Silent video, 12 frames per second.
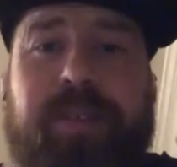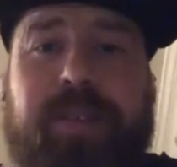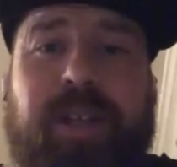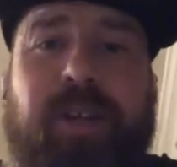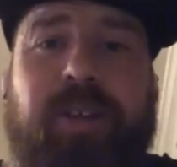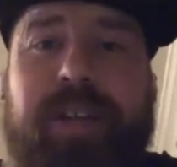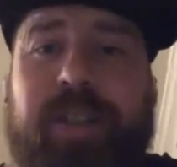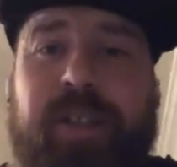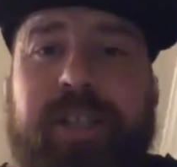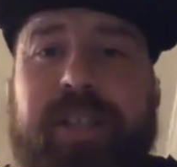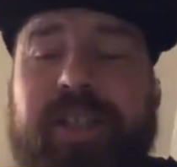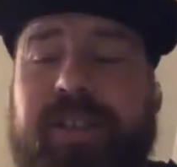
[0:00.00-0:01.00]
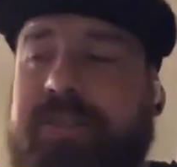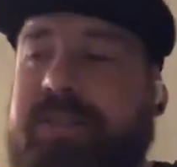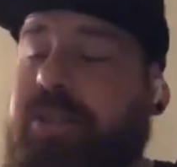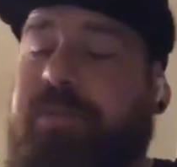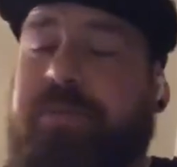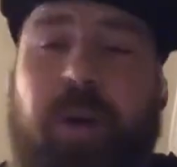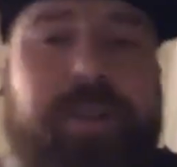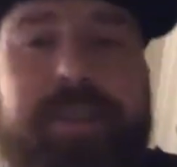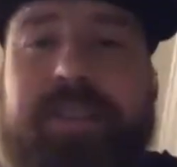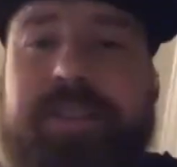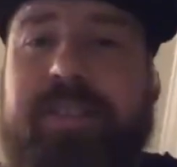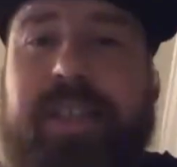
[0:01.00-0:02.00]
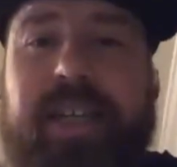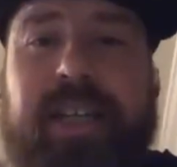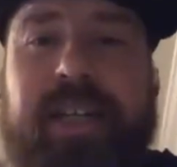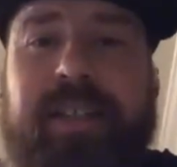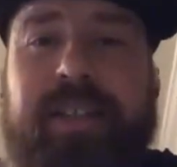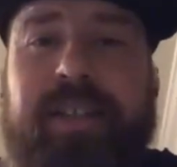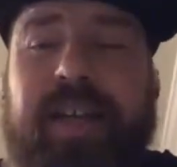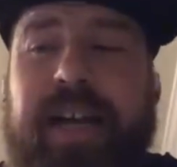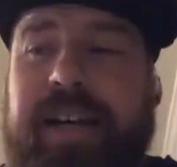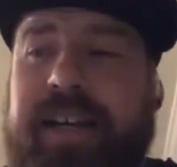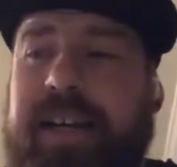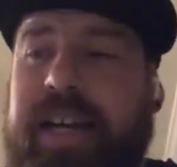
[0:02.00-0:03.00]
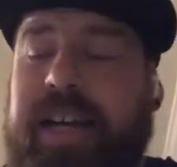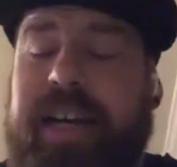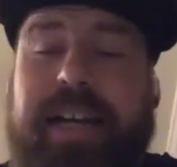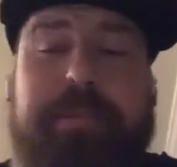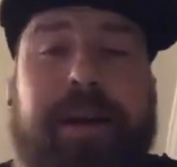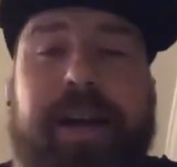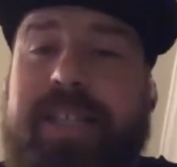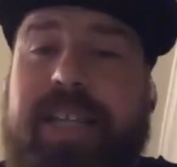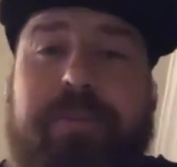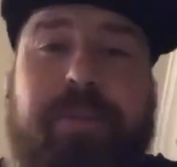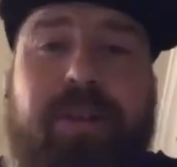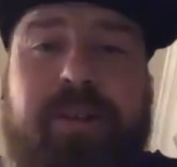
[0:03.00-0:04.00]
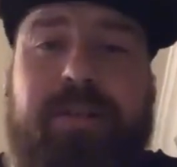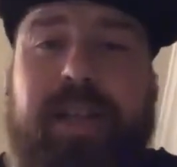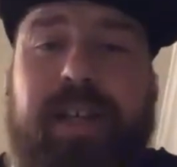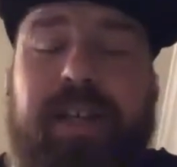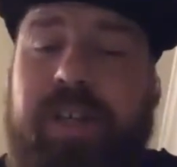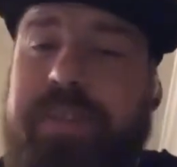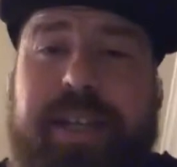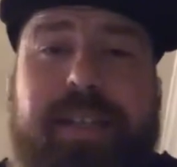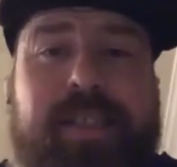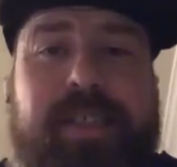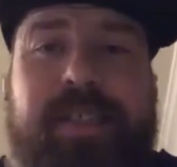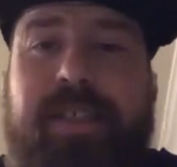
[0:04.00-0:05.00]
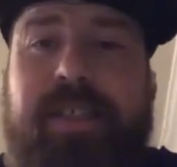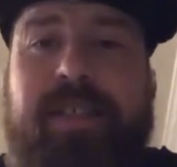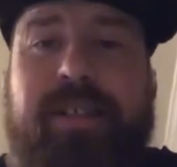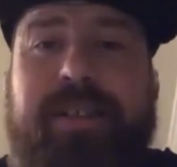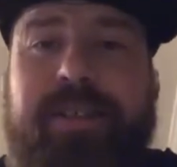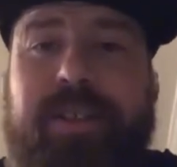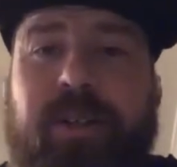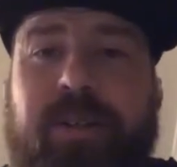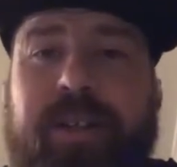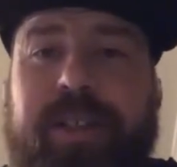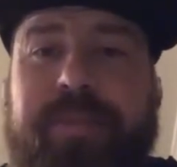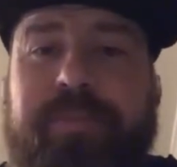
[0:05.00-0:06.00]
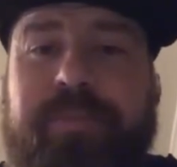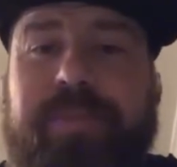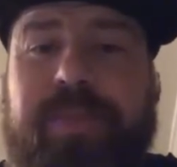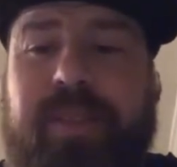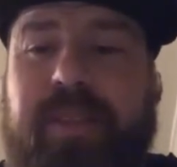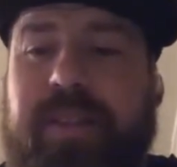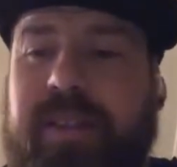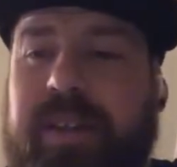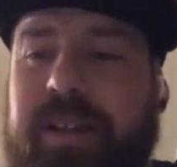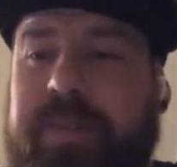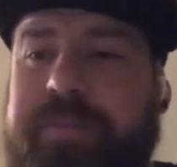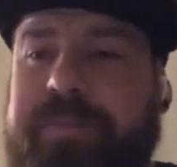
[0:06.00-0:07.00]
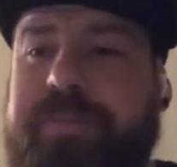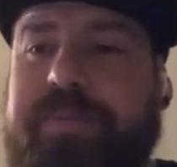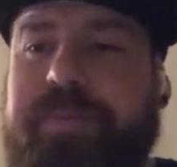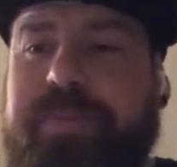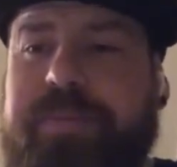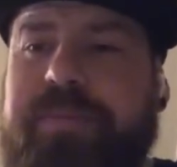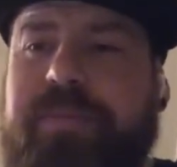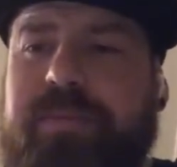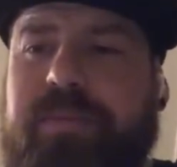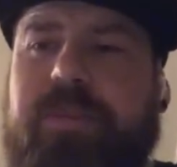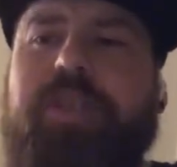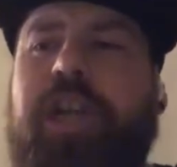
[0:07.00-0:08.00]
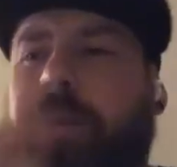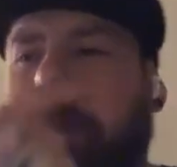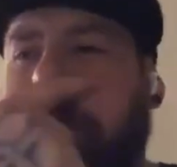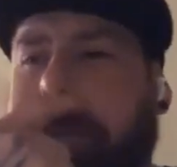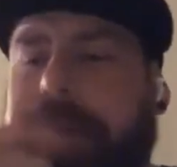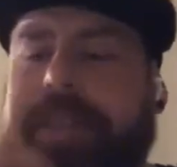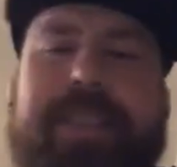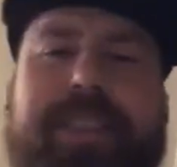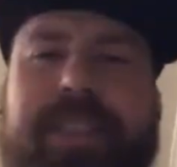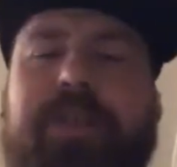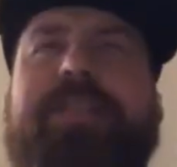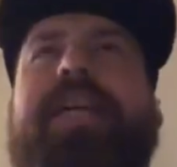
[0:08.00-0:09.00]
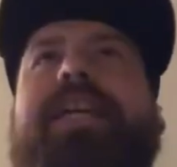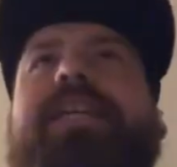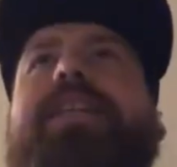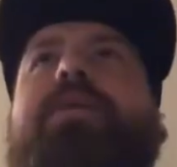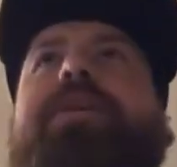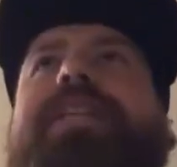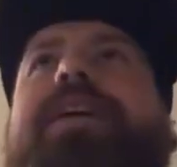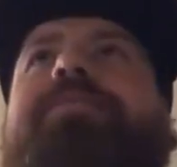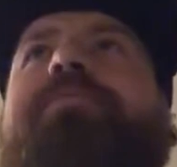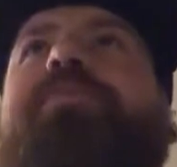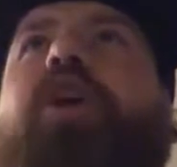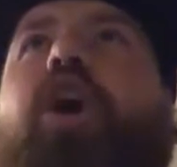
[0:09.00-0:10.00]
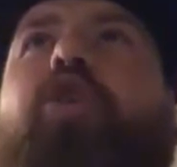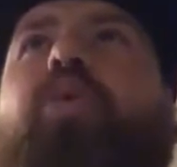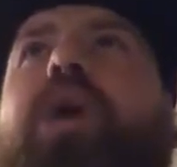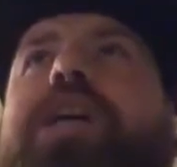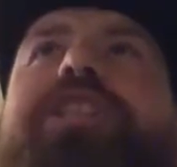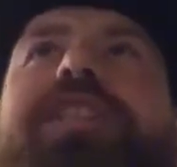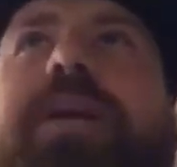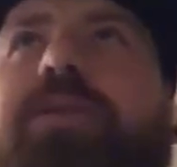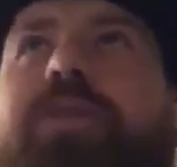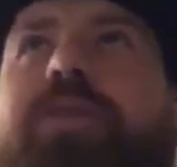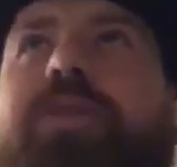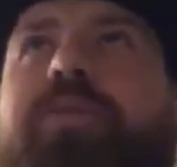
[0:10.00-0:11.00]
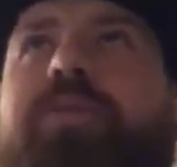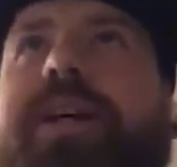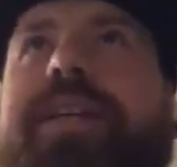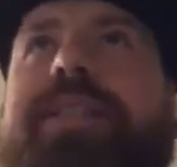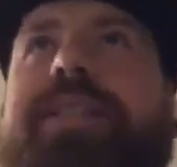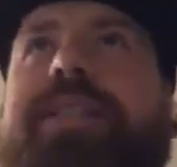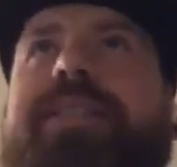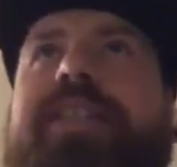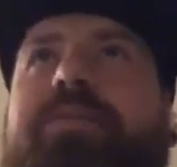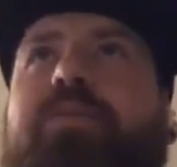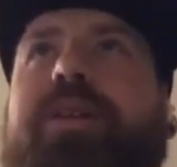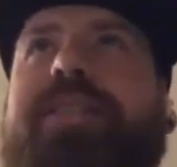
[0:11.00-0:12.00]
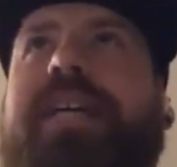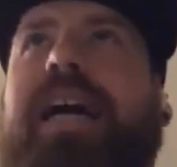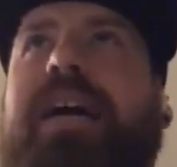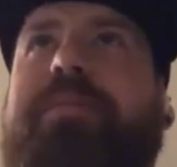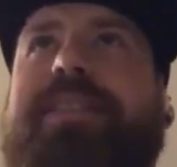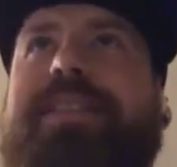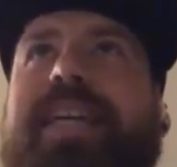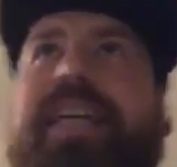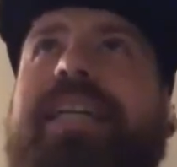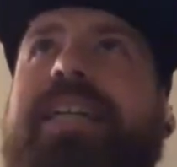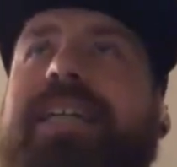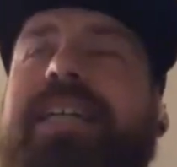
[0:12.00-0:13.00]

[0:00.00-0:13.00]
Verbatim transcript: you know, and you and you're focused. And uh, I, I admire that, bro. I love that, you know. And um, you know, there's a there's a there was a a question that was raised up one time that said,